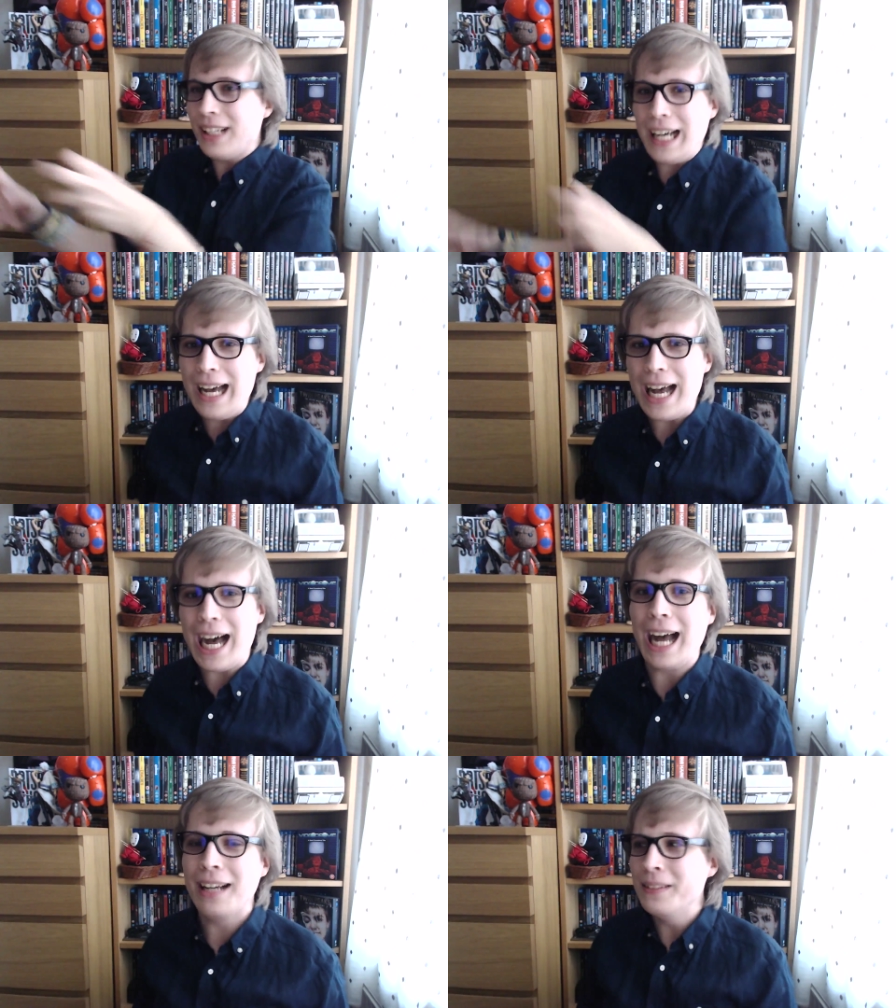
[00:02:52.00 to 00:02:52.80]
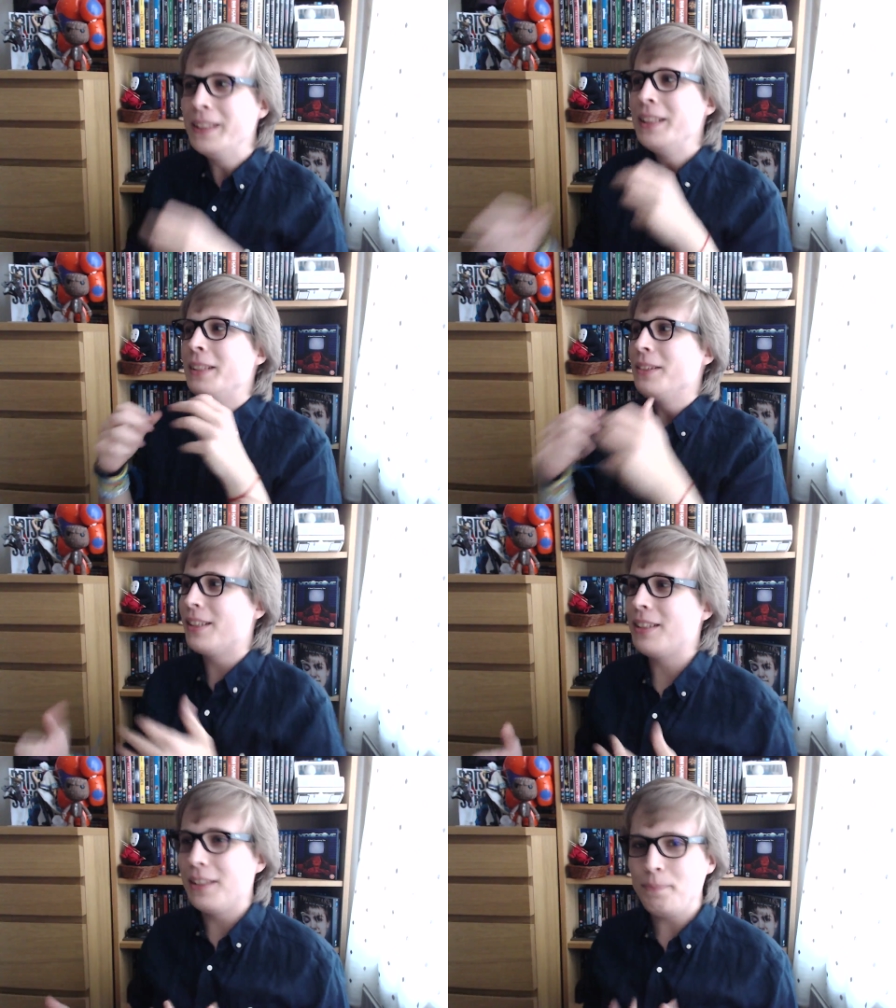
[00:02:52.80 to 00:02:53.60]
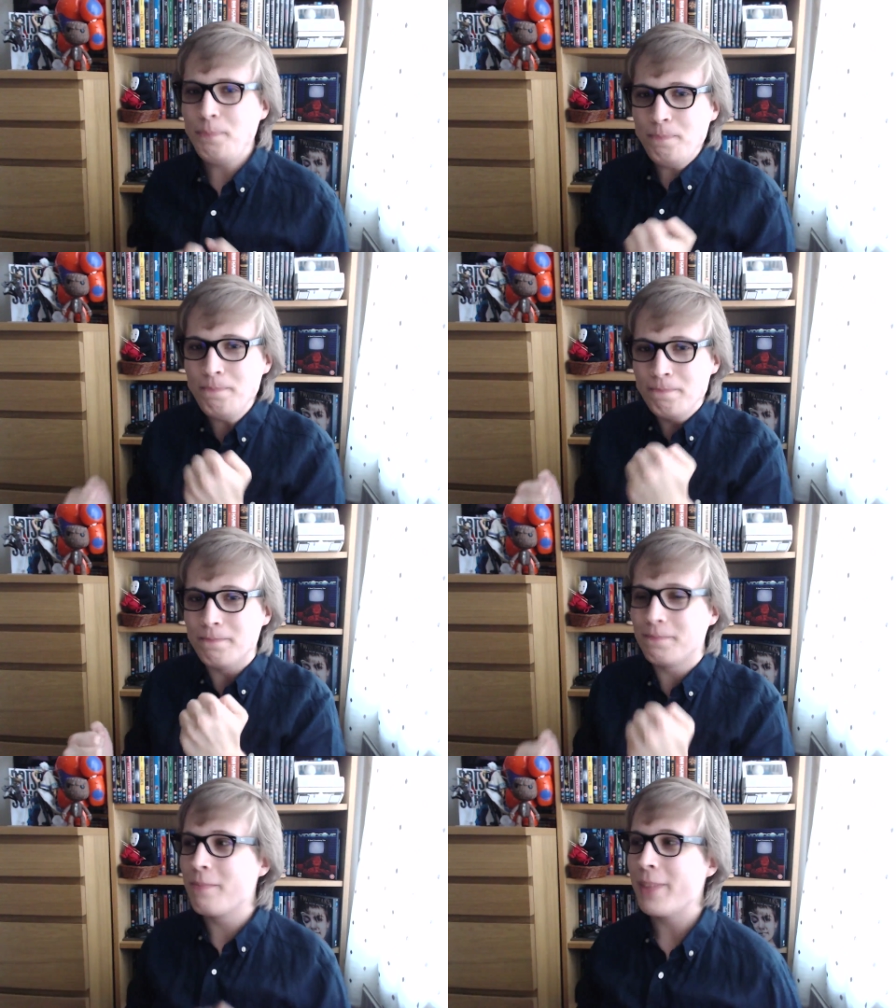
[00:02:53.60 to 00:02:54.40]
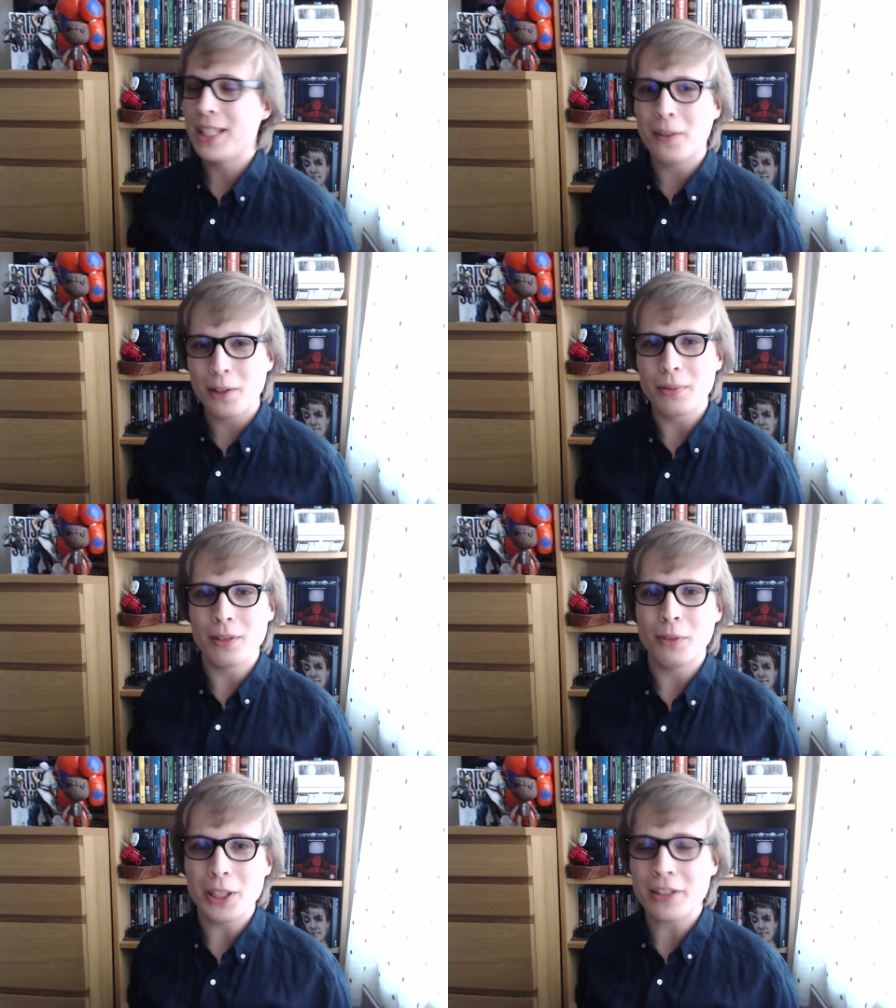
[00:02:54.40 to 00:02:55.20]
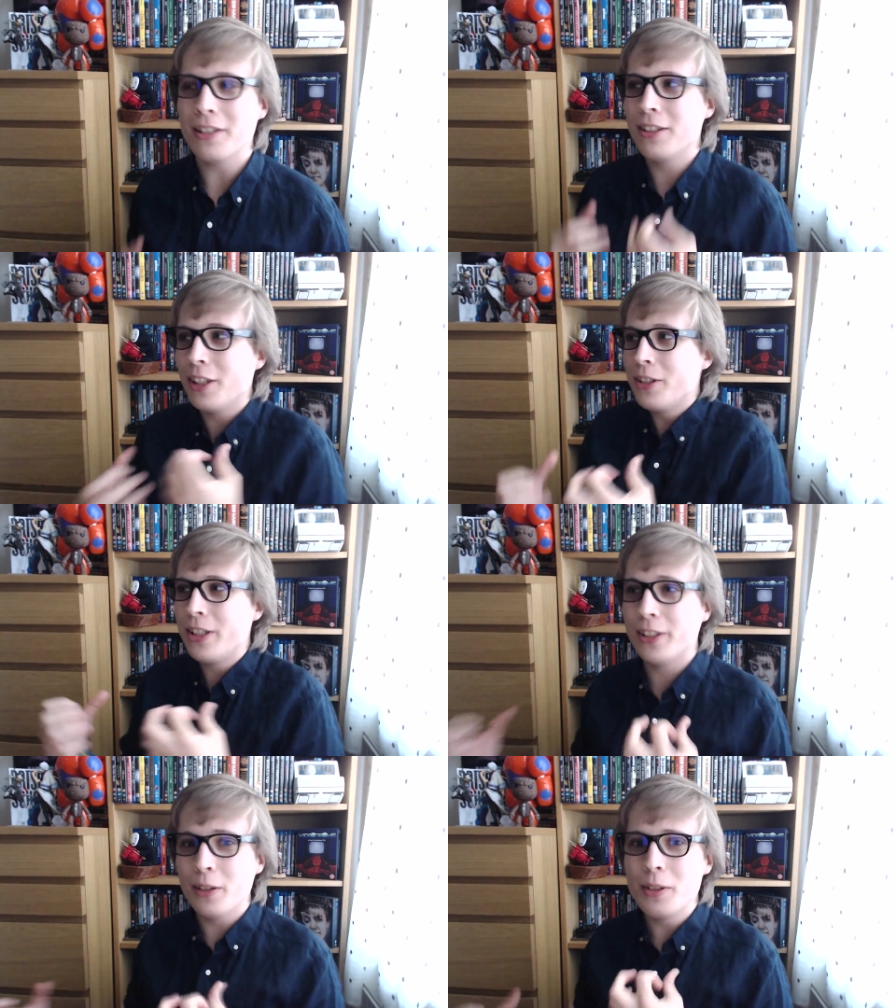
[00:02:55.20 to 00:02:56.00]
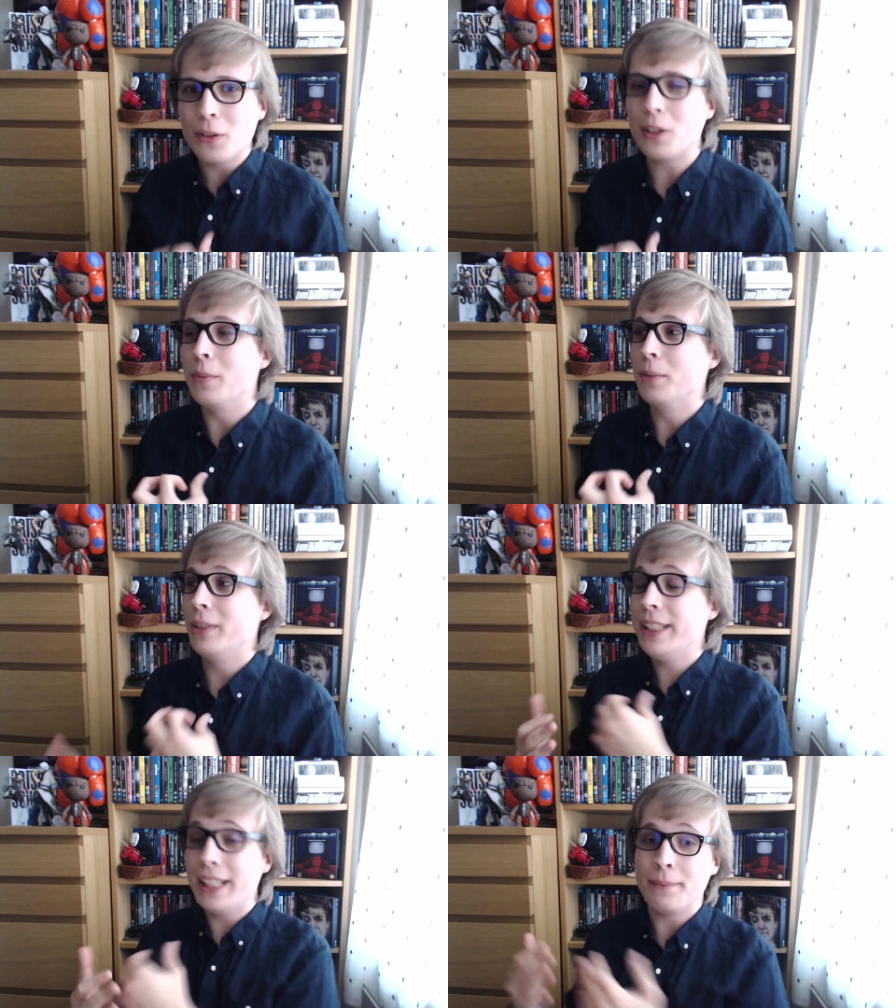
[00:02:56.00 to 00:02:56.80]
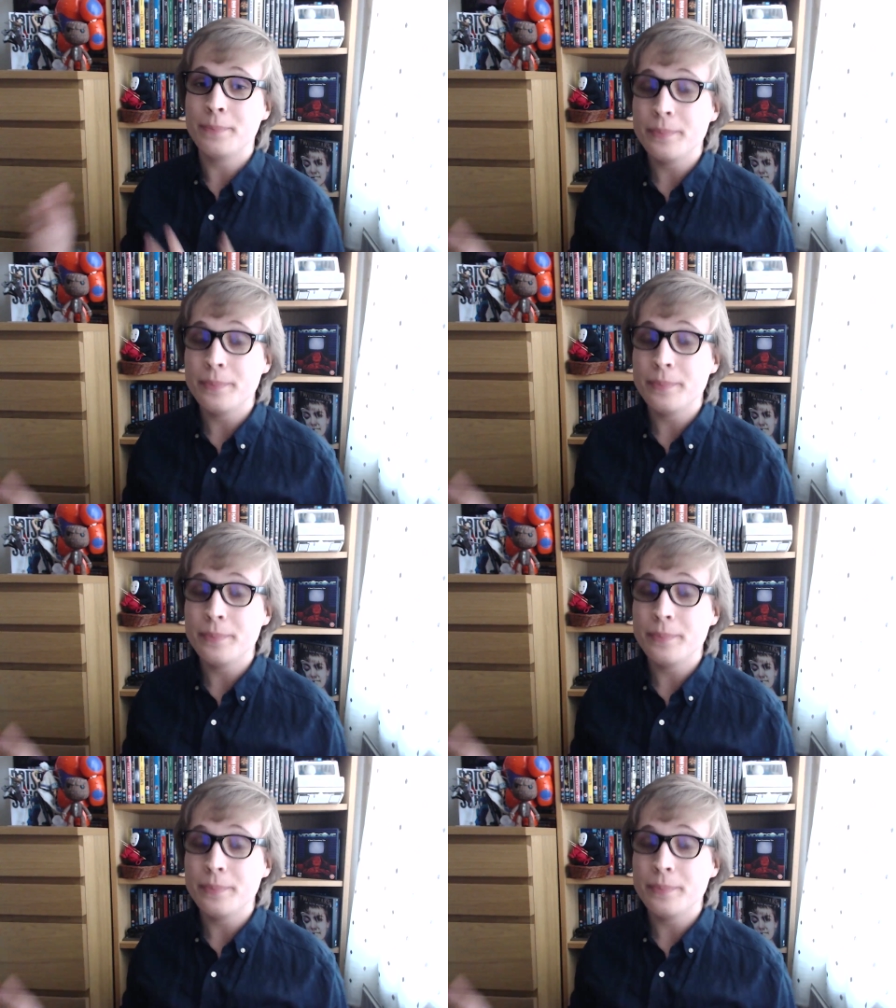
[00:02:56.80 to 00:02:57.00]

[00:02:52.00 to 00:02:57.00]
ah. Just, it's horrible to watch. She's so adorable. But yeah,